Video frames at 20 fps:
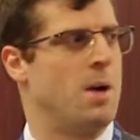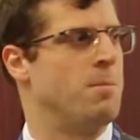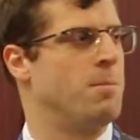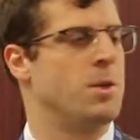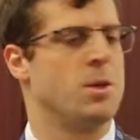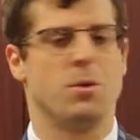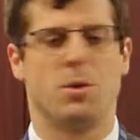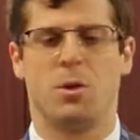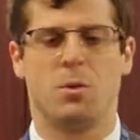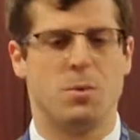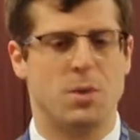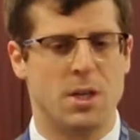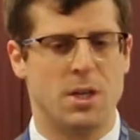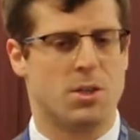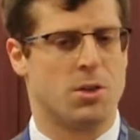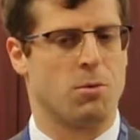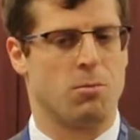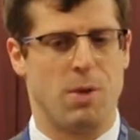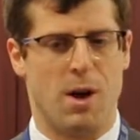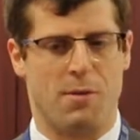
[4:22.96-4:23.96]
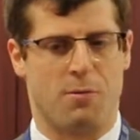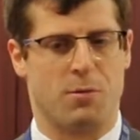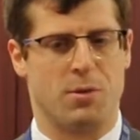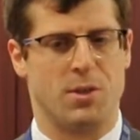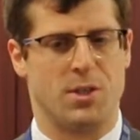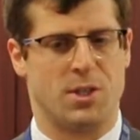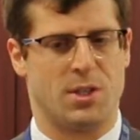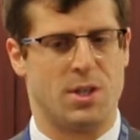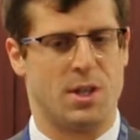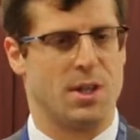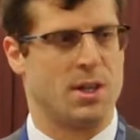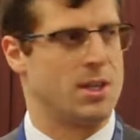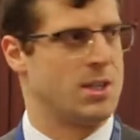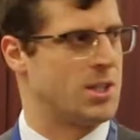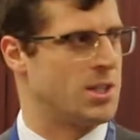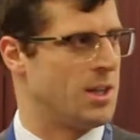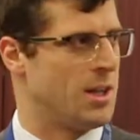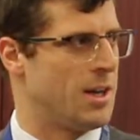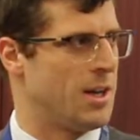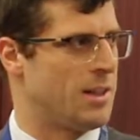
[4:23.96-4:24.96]
you need to reference
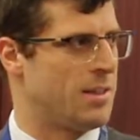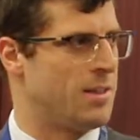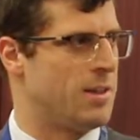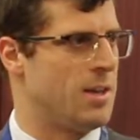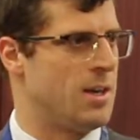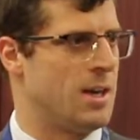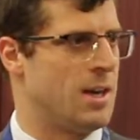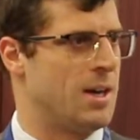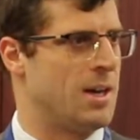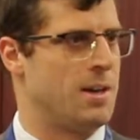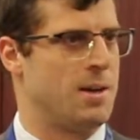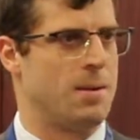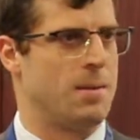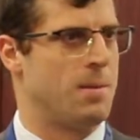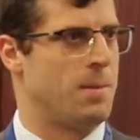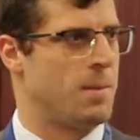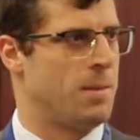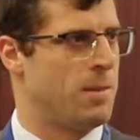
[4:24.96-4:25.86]
things like the